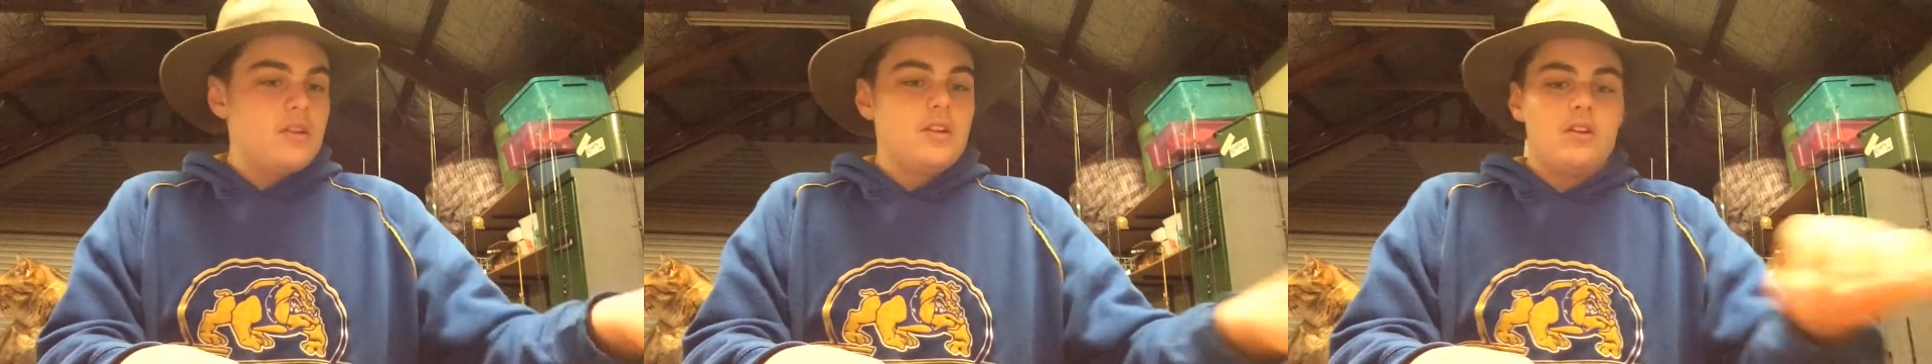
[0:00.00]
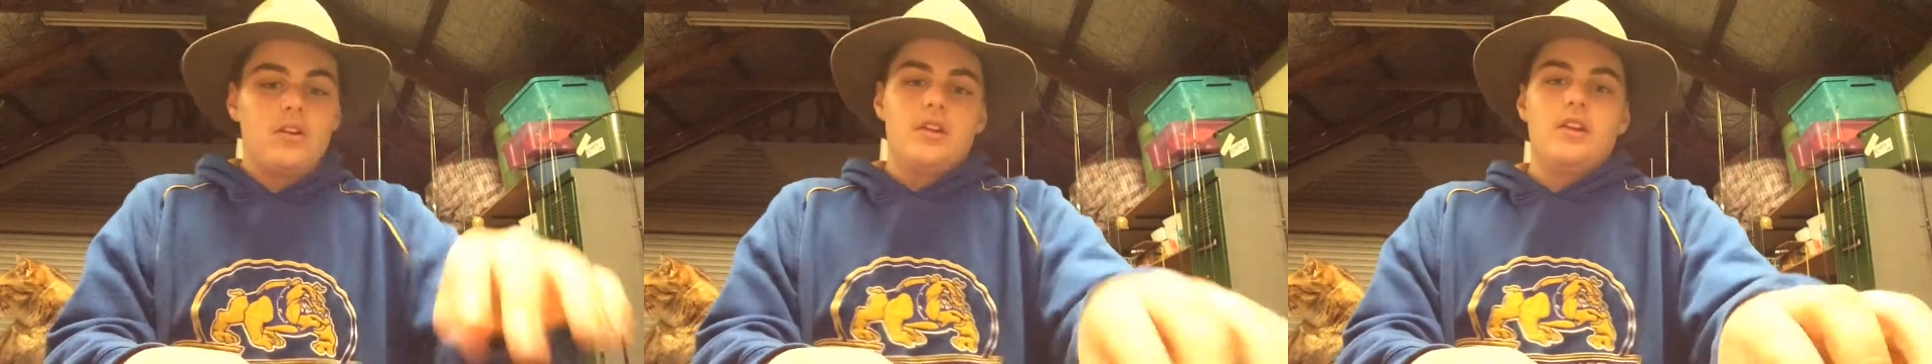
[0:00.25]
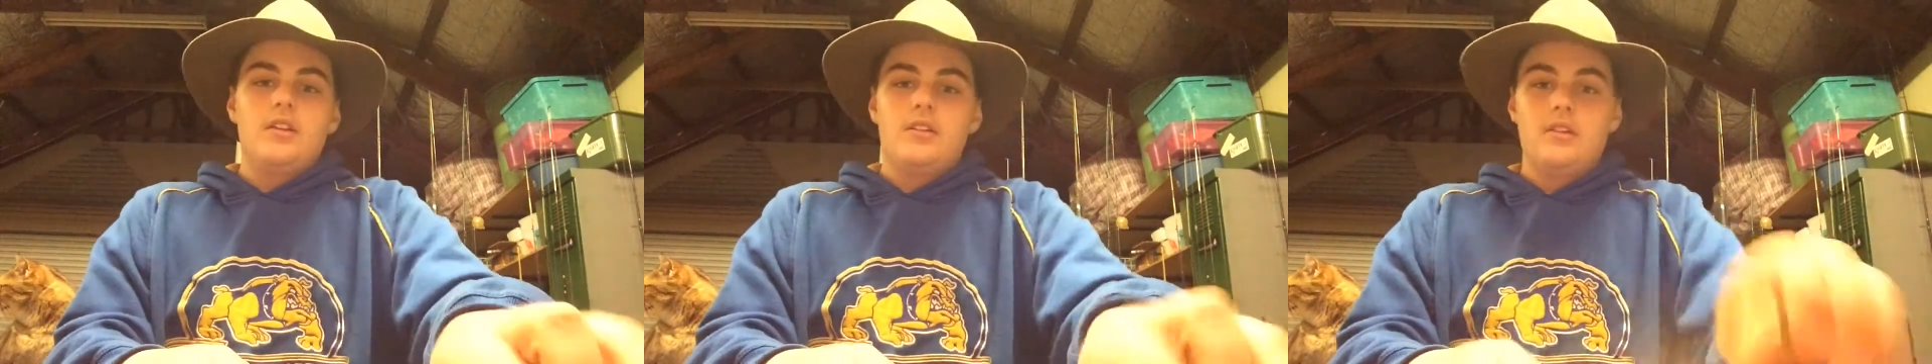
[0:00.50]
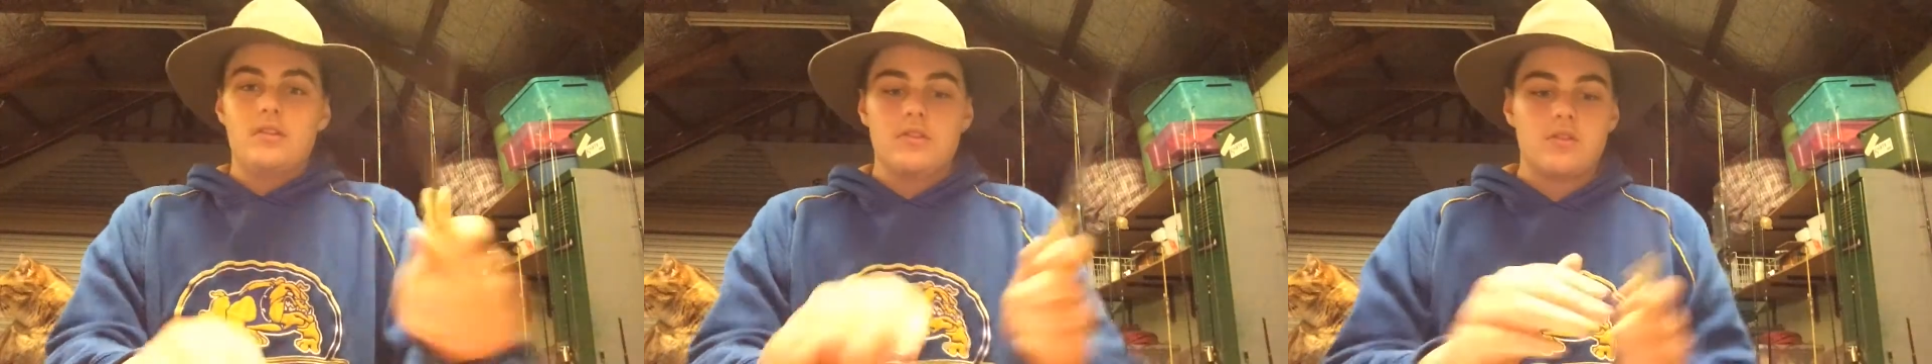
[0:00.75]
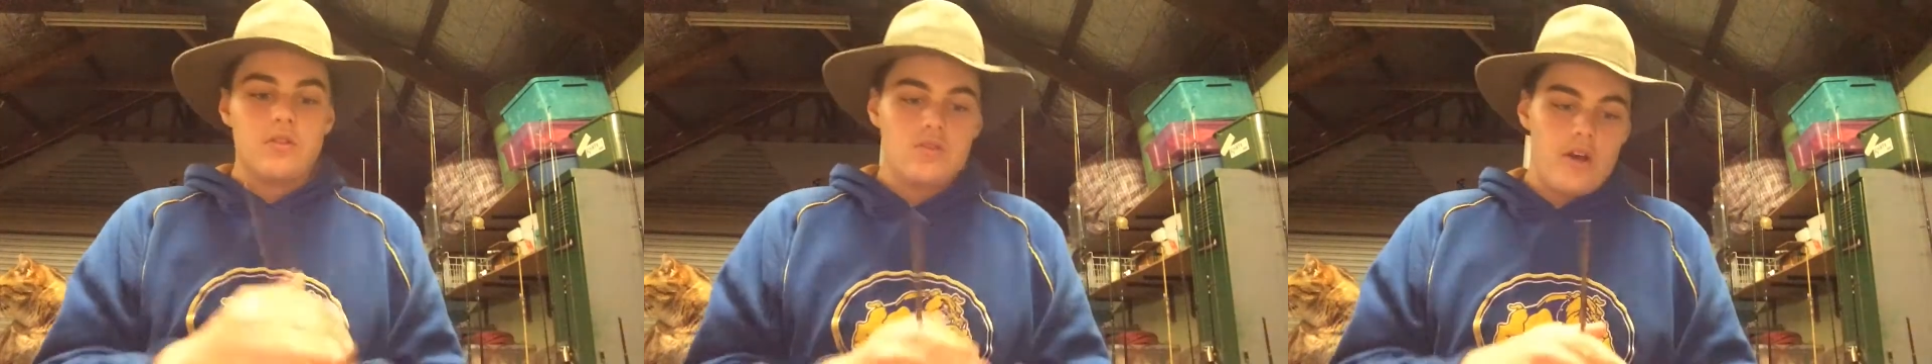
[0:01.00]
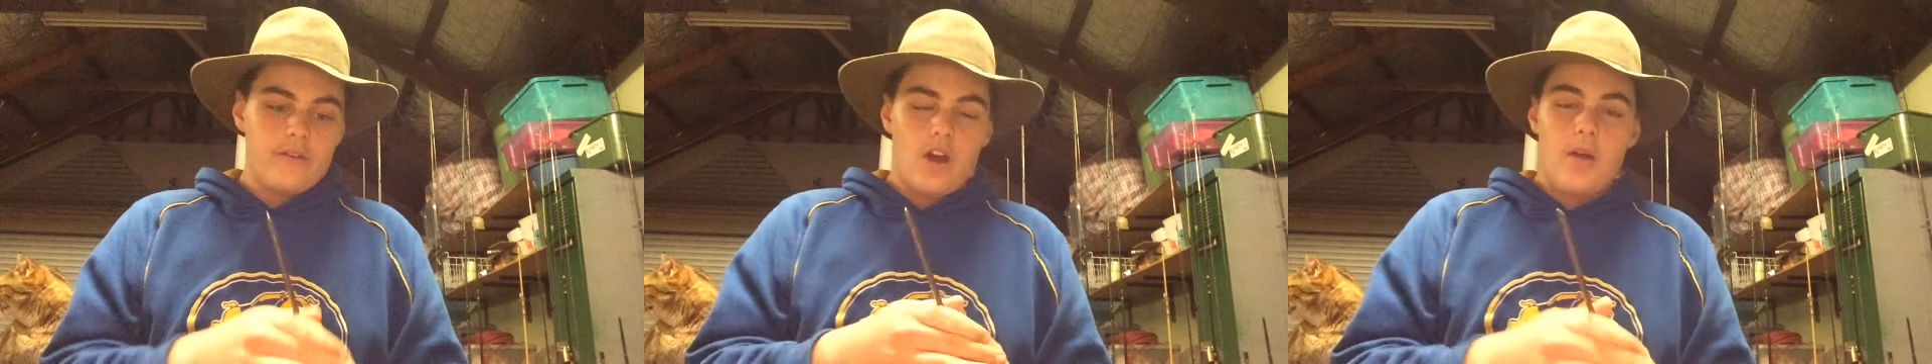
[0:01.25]
and I need a
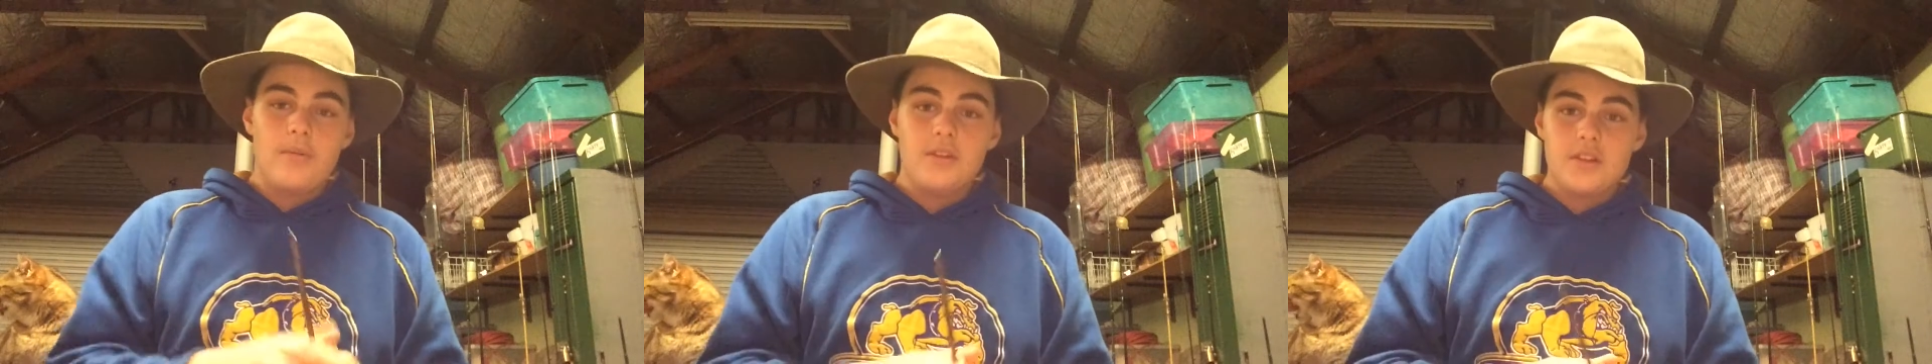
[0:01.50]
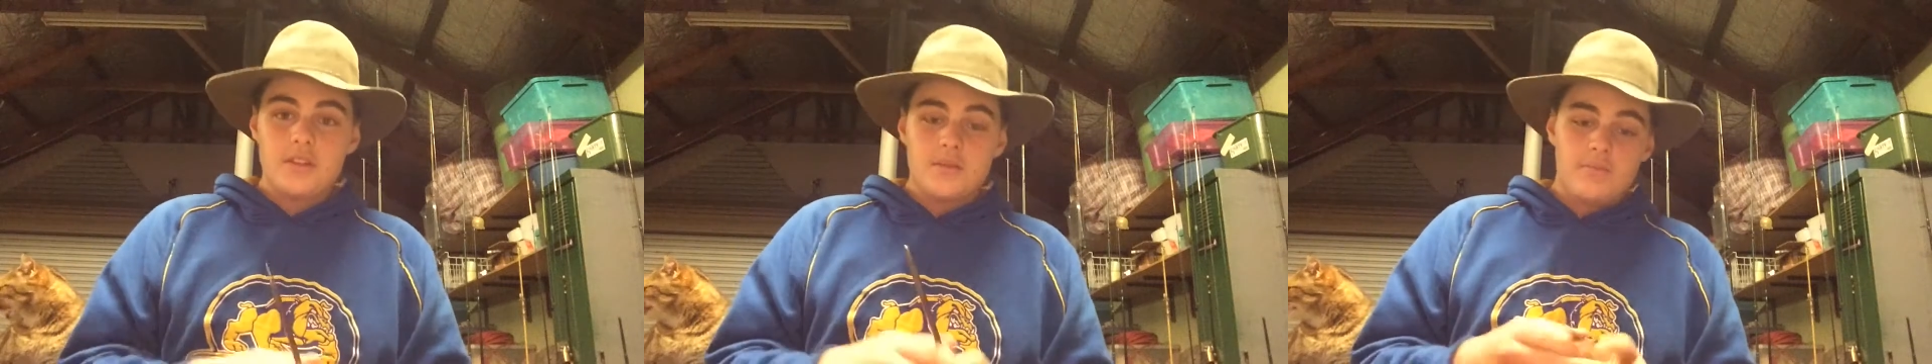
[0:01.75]
screwdriver to open this.